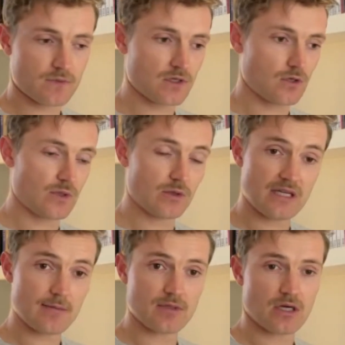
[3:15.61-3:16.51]
So we
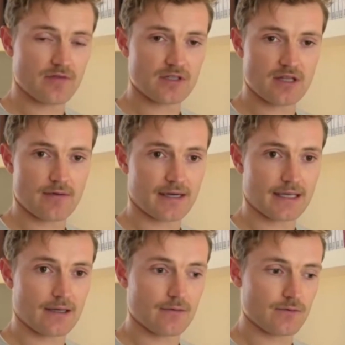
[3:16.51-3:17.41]
deep dive into their ad
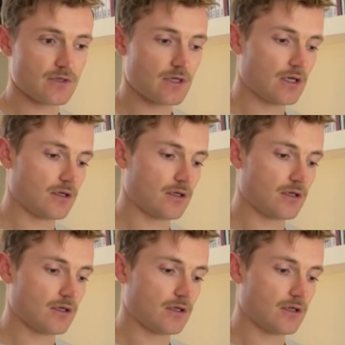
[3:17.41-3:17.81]
accounts,